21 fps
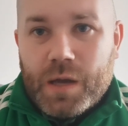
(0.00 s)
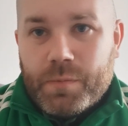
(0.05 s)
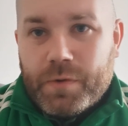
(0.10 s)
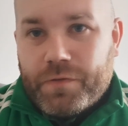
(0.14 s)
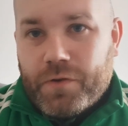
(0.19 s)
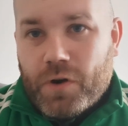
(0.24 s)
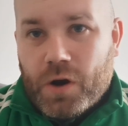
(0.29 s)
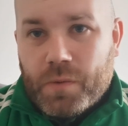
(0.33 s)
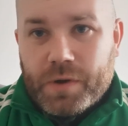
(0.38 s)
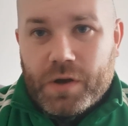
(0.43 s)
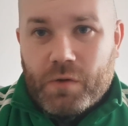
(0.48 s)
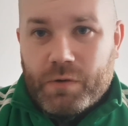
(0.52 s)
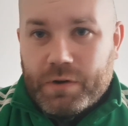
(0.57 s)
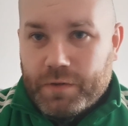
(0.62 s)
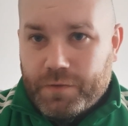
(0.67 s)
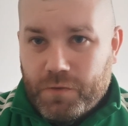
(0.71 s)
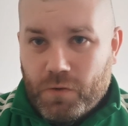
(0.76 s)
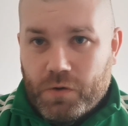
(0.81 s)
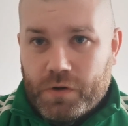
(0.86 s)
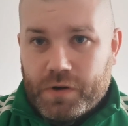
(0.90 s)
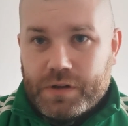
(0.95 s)
Before we go any
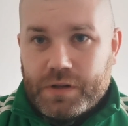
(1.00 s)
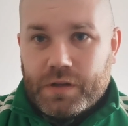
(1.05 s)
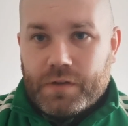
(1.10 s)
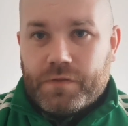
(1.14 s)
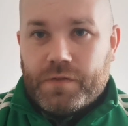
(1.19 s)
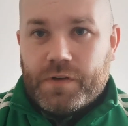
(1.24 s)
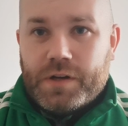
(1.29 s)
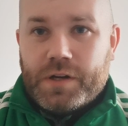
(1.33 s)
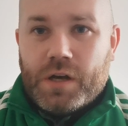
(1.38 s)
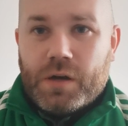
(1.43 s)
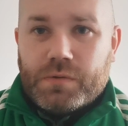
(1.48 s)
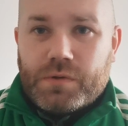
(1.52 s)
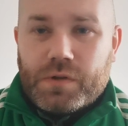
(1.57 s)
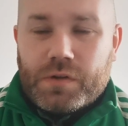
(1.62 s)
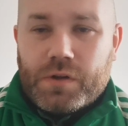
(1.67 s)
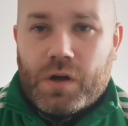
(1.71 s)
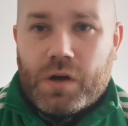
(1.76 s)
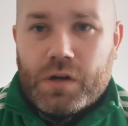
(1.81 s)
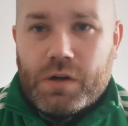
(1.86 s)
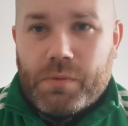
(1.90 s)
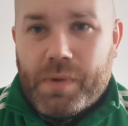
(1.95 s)
further in this video to
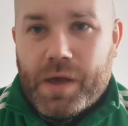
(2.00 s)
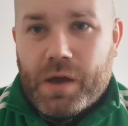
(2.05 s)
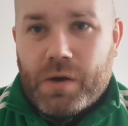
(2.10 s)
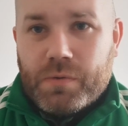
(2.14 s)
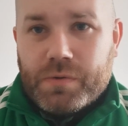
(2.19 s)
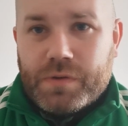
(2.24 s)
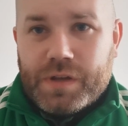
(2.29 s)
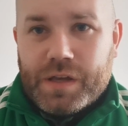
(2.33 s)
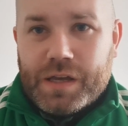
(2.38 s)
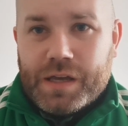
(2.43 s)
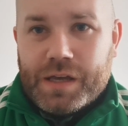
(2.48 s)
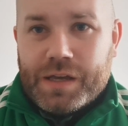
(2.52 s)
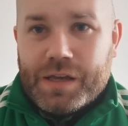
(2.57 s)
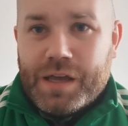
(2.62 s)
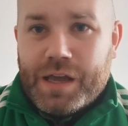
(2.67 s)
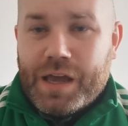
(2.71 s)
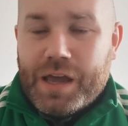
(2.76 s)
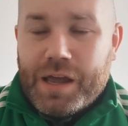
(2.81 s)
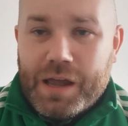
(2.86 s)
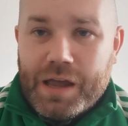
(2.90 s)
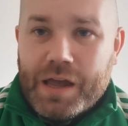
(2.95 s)
talk about the
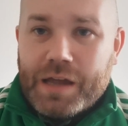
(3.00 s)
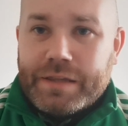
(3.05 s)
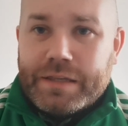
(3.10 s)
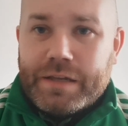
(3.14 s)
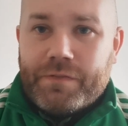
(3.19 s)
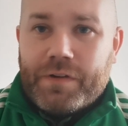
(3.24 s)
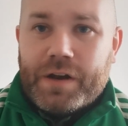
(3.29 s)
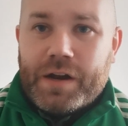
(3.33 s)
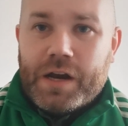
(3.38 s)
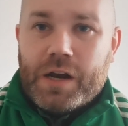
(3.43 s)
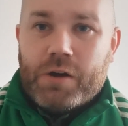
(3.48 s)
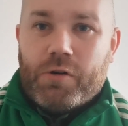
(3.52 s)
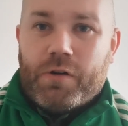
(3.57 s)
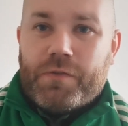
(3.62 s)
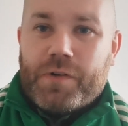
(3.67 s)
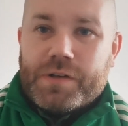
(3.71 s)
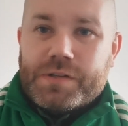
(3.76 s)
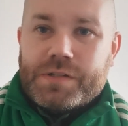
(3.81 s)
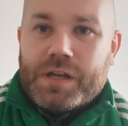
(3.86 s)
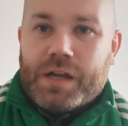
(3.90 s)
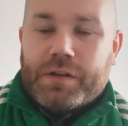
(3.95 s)
end of an era
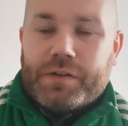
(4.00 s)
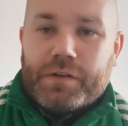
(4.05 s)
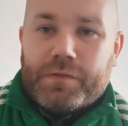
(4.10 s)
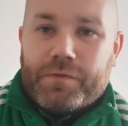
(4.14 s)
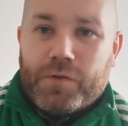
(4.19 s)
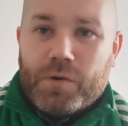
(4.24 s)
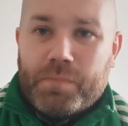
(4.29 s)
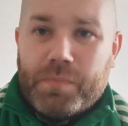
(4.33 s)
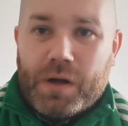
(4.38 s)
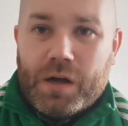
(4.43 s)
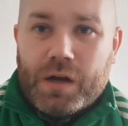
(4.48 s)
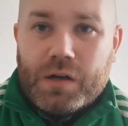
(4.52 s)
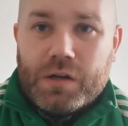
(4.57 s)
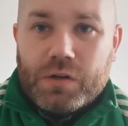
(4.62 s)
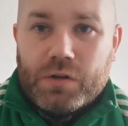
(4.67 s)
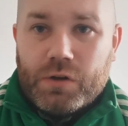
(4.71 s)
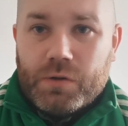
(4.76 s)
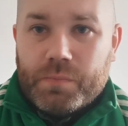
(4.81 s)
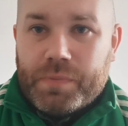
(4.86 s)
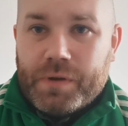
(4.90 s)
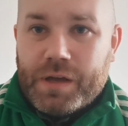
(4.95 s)
for Celtic Football
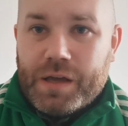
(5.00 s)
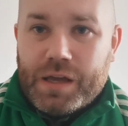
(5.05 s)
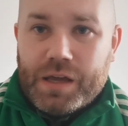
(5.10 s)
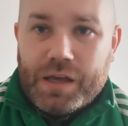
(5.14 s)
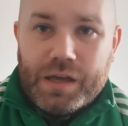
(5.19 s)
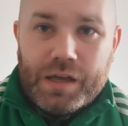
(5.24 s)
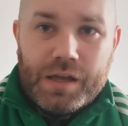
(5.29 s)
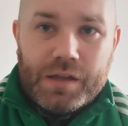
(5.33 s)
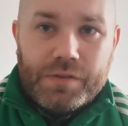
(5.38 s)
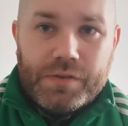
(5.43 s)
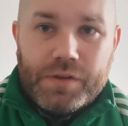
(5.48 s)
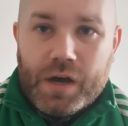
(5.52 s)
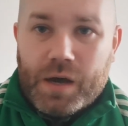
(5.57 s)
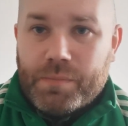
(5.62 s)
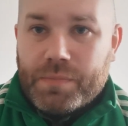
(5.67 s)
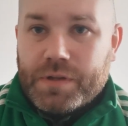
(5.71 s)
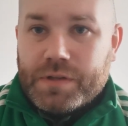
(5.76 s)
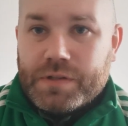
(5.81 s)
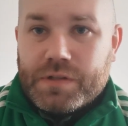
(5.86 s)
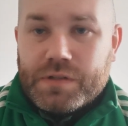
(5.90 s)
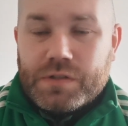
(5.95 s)
Club in
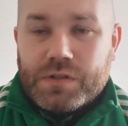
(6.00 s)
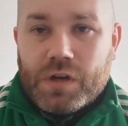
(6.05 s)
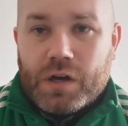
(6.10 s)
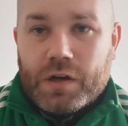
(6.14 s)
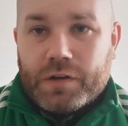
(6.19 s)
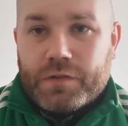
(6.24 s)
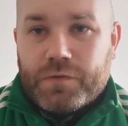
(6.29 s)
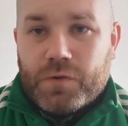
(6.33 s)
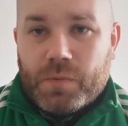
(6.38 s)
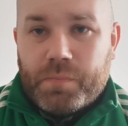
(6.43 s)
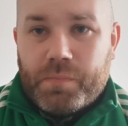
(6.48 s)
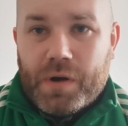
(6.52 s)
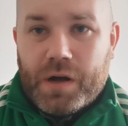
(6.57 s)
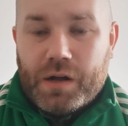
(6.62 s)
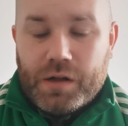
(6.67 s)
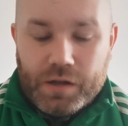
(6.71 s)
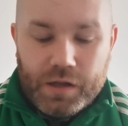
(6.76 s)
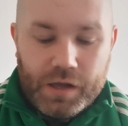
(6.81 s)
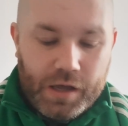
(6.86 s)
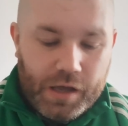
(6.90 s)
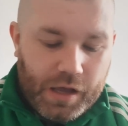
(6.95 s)
dominance in Scottish
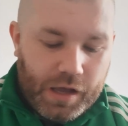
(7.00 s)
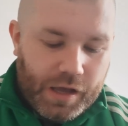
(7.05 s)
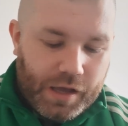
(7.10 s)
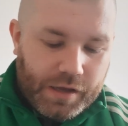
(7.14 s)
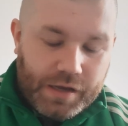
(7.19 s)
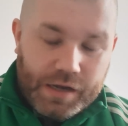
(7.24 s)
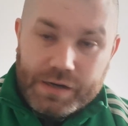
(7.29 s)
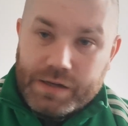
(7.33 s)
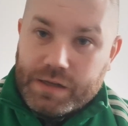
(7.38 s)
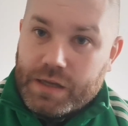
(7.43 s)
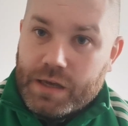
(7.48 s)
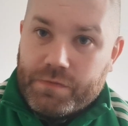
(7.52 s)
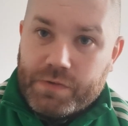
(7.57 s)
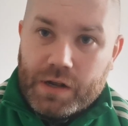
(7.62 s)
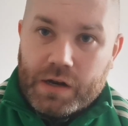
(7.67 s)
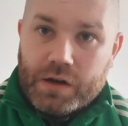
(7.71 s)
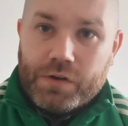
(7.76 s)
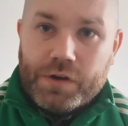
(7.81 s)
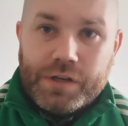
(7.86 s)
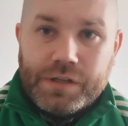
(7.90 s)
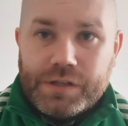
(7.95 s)
football, can you give it
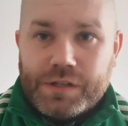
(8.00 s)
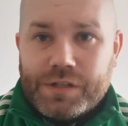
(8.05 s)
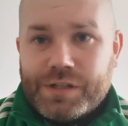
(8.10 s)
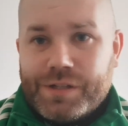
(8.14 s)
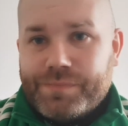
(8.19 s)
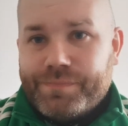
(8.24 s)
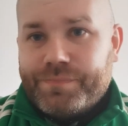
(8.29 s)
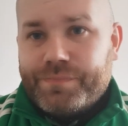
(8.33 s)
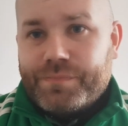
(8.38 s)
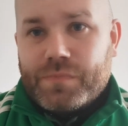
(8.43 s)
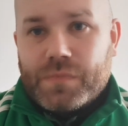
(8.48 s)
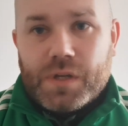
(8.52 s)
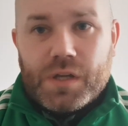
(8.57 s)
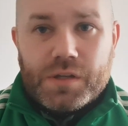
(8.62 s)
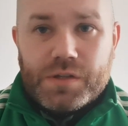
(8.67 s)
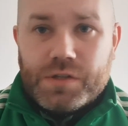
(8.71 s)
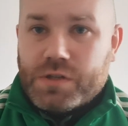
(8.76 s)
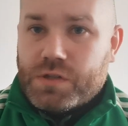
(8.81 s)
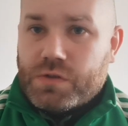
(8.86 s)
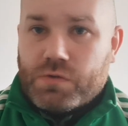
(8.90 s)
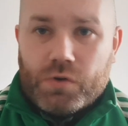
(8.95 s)
a like, a
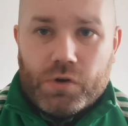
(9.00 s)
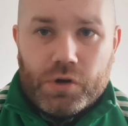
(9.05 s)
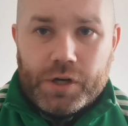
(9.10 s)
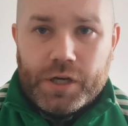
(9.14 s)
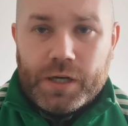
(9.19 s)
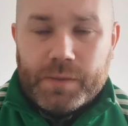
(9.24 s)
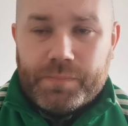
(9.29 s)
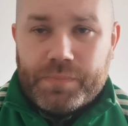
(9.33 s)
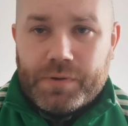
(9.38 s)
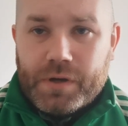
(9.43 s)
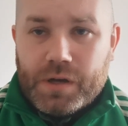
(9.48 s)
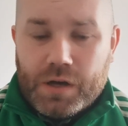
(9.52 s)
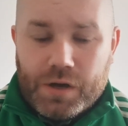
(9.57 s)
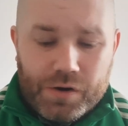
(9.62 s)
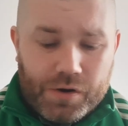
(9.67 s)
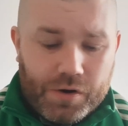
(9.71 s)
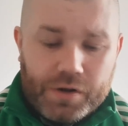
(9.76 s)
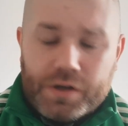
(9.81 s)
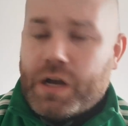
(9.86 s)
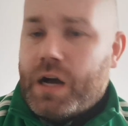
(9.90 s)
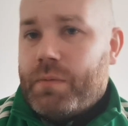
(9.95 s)
subscribe
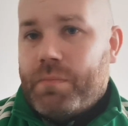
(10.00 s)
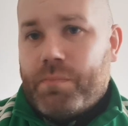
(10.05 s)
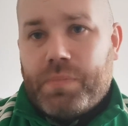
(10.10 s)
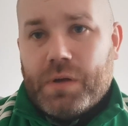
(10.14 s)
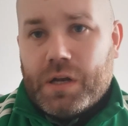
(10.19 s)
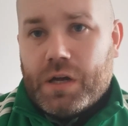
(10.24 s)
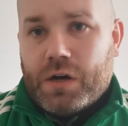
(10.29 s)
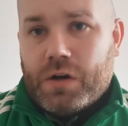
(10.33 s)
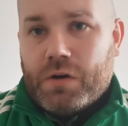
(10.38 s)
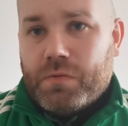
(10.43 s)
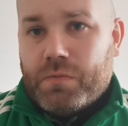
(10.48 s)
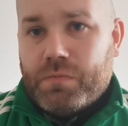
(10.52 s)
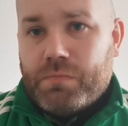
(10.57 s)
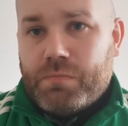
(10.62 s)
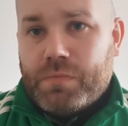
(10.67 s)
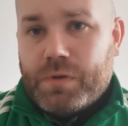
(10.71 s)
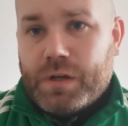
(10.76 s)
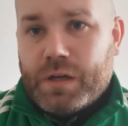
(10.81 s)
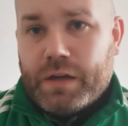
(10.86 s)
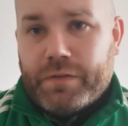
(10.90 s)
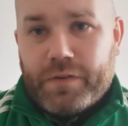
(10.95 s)
or a comment below
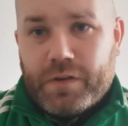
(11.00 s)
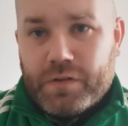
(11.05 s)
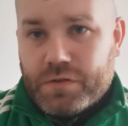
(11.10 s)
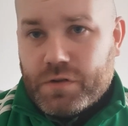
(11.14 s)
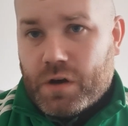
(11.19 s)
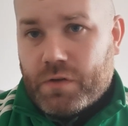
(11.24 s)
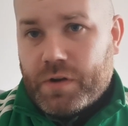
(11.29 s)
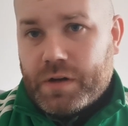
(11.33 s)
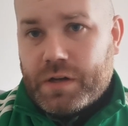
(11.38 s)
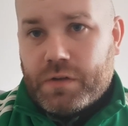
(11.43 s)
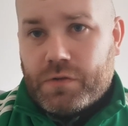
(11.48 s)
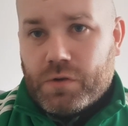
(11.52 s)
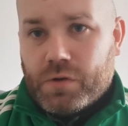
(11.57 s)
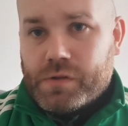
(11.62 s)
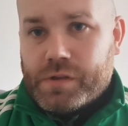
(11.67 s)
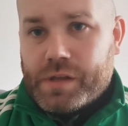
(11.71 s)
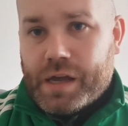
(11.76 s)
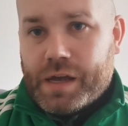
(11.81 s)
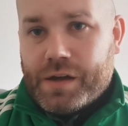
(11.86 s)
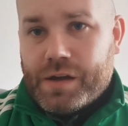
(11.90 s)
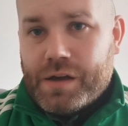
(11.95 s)
if you've already
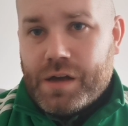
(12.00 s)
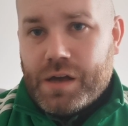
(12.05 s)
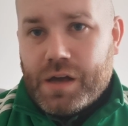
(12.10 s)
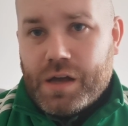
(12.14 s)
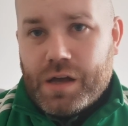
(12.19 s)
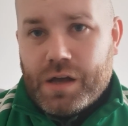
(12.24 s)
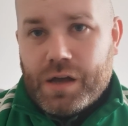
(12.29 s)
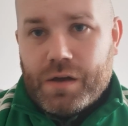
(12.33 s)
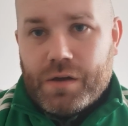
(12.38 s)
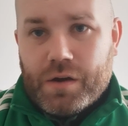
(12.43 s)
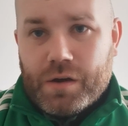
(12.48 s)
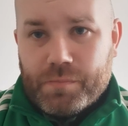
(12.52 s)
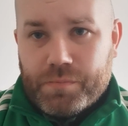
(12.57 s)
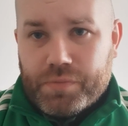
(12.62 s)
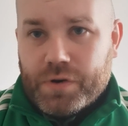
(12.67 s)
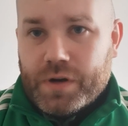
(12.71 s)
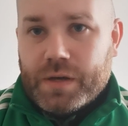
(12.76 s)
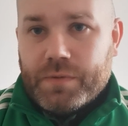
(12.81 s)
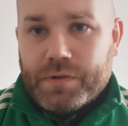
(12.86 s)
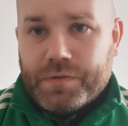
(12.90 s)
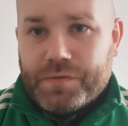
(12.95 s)
done that on
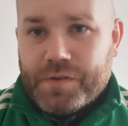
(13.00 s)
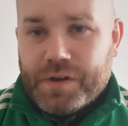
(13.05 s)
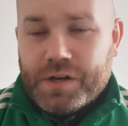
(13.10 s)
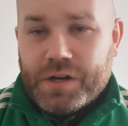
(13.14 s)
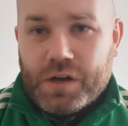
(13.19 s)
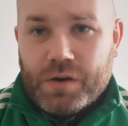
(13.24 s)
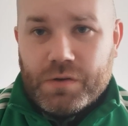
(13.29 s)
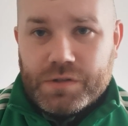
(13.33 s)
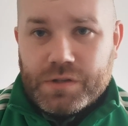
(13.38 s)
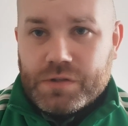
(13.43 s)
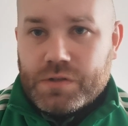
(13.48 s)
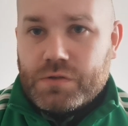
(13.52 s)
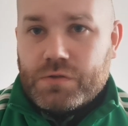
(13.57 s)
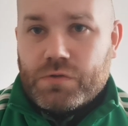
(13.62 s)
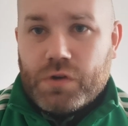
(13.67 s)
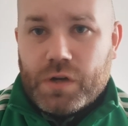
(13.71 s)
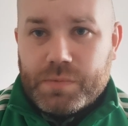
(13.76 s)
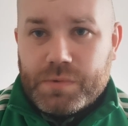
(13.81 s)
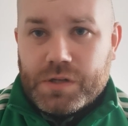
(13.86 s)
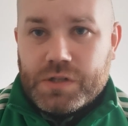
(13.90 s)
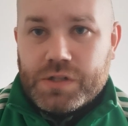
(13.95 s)
previous videos and
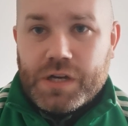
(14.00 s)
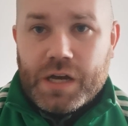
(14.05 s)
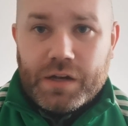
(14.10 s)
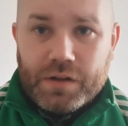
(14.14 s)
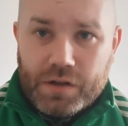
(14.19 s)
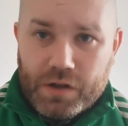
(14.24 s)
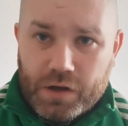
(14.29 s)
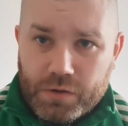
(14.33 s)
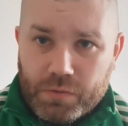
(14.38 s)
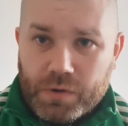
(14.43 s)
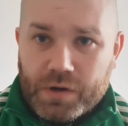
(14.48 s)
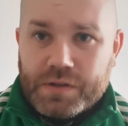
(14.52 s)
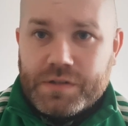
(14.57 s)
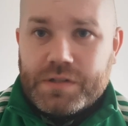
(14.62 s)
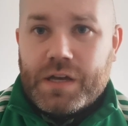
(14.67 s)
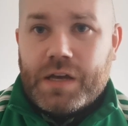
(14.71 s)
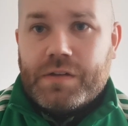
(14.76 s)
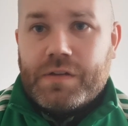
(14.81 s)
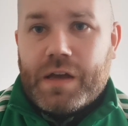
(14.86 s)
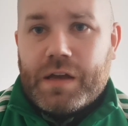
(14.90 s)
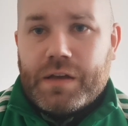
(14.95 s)
subscribe to the channel? I want to
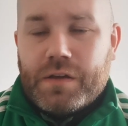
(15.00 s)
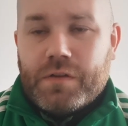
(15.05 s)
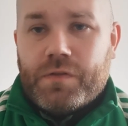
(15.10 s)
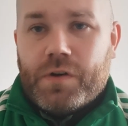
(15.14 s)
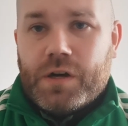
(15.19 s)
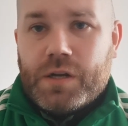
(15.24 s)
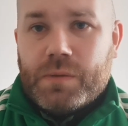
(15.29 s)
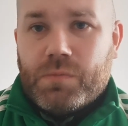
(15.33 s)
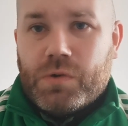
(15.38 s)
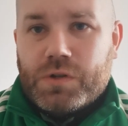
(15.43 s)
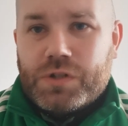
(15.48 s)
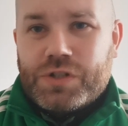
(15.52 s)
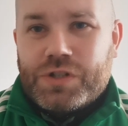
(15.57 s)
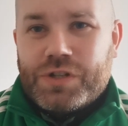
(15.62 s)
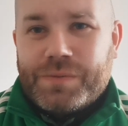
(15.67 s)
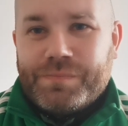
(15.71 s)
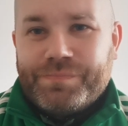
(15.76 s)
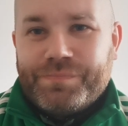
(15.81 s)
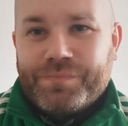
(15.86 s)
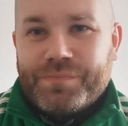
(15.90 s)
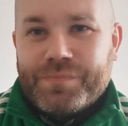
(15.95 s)
say thank you very much.